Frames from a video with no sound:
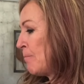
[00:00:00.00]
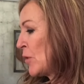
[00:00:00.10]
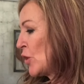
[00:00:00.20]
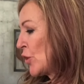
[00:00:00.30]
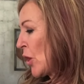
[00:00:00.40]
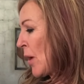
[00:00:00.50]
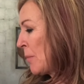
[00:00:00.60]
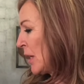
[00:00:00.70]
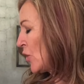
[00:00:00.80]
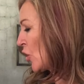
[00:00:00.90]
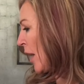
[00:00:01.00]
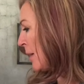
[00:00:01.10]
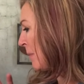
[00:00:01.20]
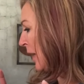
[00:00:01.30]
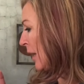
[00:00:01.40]
So I'm going to try
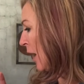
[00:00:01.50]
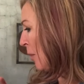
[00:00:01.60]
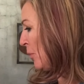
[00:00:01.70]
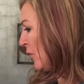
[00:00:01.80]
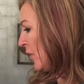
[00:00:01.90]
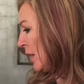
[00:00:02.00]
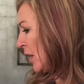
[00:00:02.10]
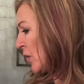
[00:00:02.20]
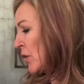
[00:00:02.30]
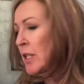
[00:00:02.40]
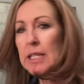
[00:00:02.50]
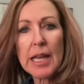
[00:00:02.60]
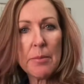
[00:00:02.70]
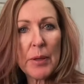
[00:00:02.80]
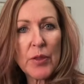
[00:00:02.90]
and make a couple videos
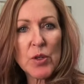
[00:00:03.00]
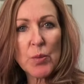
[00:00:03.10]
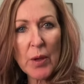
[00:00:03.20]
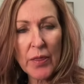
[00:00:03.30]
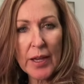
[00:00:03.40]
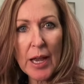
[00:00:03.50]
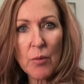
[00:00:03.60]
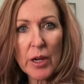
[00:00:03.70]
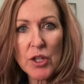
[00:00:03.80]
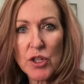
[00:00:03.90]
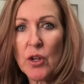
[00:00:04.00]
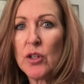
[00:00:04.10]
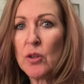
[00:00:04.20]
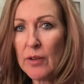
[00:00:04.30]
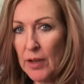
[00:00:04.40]
today, but there's one thing I want to show
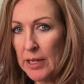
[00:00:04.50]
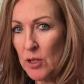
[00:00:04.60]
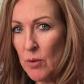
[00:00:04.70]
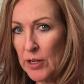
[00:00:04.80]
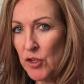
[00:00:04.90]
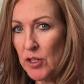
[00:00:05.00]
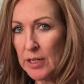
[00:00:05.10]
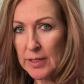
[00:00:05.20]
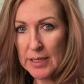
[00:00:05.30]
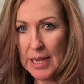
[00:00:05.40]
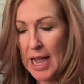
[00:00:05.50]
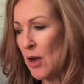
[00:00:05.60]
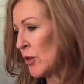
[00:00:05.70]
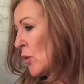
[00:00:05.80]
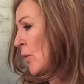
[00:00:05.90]
you. I've had a question as to how
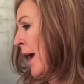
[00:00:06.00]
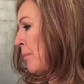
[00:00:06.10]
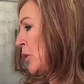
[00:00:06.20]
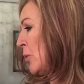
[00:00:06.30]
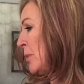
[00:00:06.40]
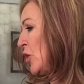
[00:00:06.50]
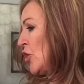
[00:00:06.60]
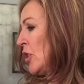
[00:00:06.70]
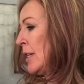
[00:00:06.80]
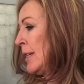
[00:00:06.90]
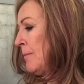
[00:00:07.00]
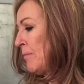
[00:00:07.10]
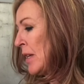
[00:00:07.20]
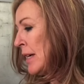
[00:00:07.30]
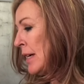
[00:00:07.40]
you wrap your machine.
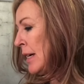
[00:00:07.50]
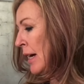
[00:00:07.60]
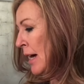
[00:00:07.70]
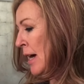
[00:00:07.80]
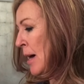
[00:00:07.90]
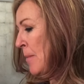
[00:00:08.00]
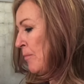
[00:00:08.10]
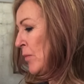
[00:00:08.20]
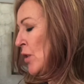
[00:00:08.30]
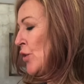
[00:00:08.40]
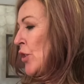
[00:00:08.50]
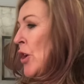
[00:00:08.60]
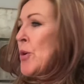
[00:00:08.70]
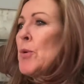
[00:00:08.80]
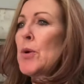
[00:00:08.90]

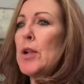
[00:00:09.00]
So